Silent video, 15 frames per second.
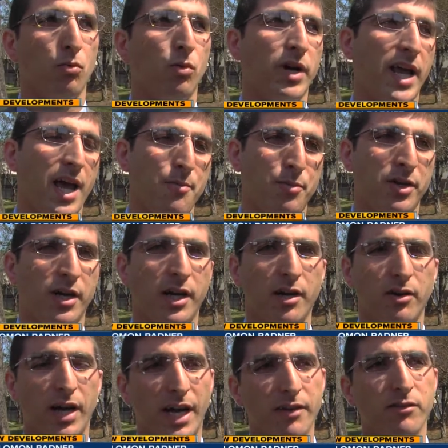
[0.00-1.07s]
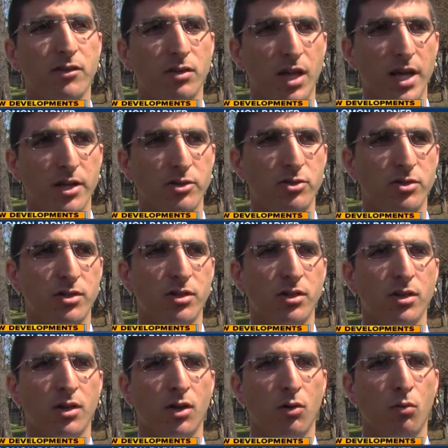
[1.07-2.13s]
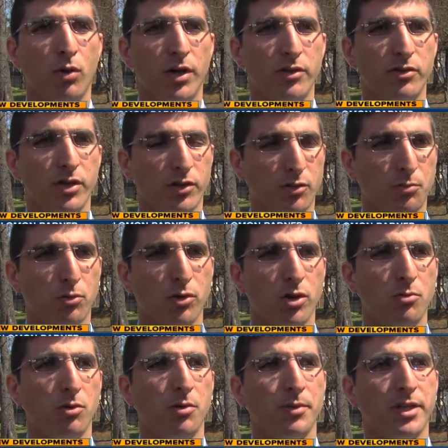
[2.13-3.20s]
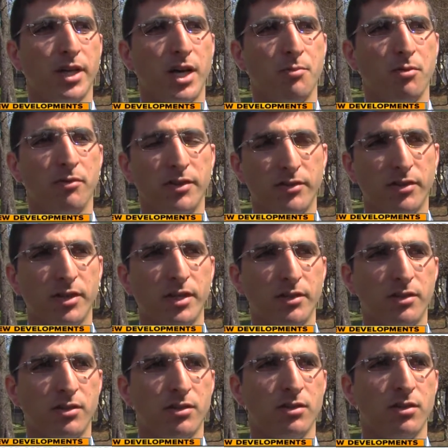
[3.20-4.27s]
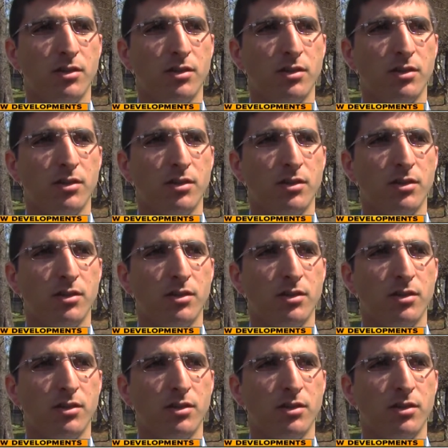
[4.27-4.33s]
What happened here, as a alleged was a spur of the moment type of incident.